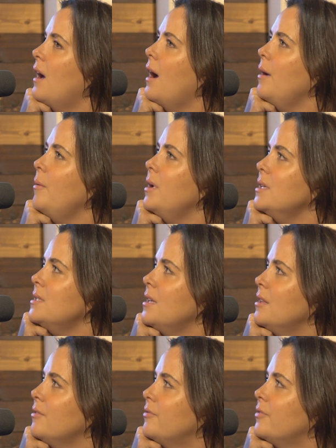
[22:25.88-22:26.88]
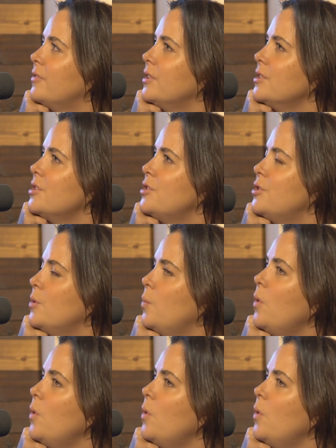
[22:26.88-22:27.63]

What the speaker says: I want to say the first 2.